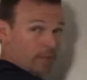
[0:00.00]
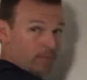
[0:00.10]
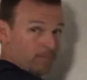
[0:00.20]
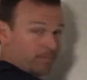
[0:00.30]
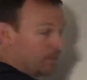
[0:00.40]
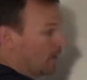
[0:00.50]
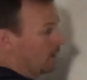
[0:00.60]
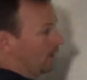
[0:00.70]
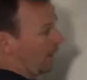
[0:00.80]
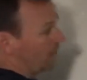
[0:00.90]
them?
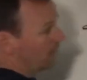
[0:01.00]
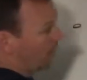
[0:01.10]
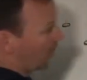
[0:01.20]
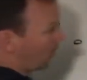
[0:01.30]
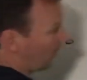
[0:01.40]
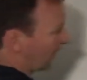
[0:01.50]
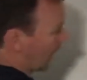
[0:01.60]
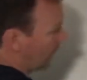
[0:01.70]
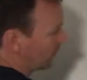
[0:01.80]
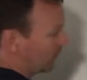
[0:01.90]
Now you got all
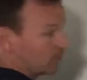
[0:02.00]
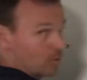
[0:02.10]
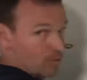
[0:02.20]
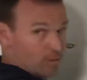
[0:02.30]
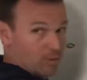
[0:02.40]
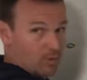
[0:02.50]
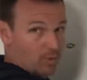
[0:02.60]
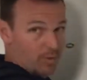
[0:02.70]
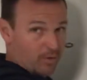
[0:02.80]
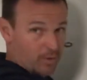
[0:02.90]
kinds of things you can do
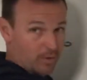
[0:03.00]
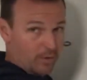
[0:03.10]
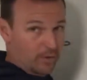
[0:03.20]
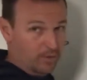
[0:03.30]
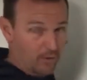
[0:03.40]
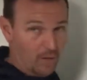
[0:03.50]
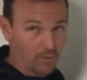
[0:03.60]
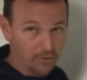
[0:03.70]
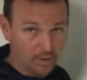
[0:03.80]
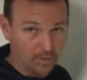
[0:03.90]
with your inside slot
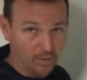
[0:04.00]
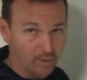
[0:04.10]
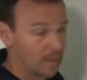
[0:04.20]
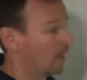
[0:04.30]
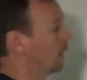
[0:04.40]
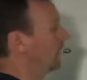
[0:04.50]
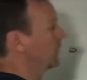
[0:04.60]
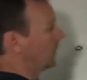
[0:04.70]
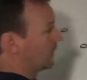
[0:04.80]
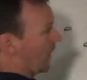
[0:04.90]
receiver. Is
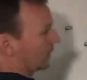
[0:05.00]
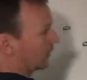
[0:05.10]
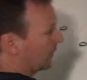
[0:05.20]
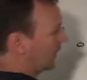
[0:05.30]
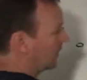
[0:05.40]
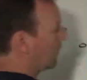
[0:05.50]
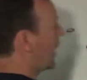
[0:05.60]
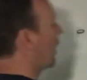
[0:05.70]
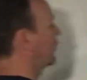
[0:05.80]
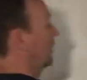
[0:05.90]
he taught to play in the
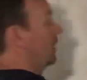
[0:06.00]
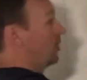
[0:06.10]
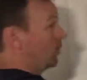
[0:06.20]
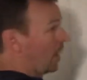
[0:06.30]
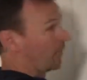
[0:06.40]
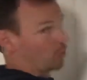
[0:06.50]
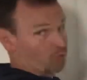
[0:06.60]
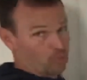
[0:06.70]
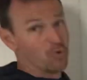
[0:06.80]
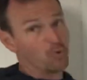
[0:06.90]
box? And now you have a
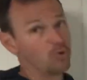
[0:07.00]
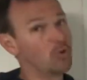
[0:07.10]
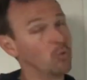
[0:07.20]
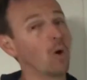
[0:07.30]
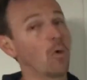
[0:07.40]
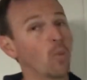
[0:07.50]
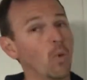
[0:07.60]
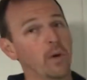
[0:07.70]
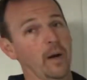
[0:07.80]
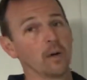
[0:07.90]
true
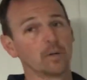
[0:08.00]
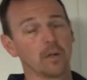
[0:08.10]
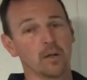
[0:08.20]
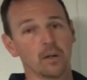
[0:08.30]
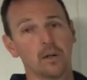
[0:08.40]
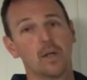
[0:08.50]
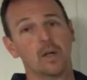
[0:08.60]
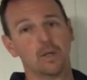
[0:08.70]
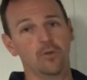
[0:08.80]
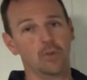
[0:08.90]
2-on-1 out there
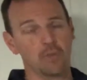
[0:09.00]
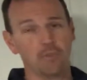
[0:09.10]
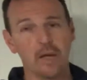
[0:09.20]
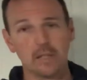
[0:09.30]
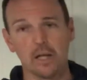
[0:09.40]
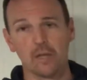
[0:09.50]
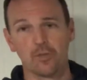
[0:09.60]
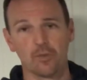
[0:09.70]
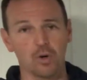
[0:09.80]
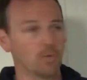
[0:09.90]
if you can make that
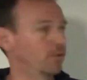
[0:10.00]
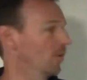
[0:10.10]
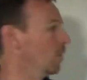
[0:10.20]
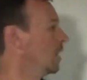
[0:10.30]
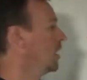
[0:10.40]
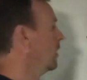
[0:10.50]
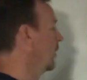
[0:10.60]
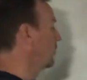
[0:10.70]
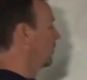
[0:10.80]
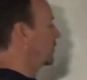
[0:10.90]
throw. So
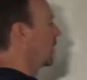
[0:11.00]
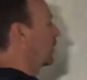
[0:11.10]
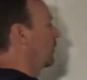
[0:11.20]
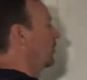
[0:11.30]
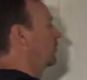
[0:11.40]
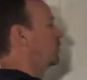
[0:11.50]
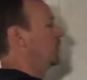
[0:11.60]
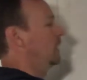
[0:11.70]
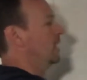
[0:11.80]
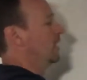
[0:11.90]
that's what I'm talking about with
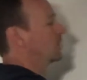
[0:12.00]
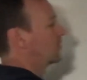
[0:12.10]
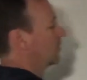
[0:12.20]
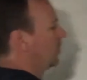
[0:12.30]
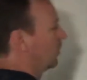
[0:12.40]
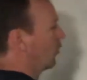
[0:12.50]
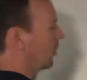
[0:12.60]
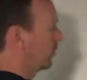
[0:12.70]
splits. So you can work